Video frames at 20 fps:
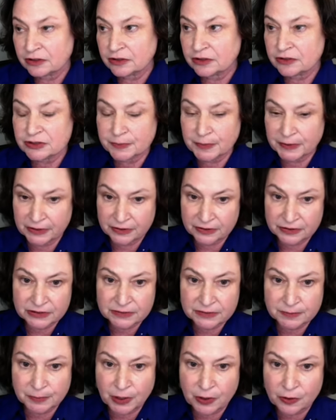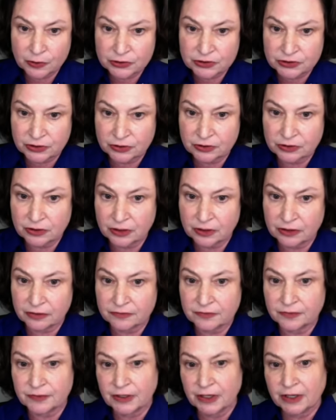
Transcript: there's been an explosion of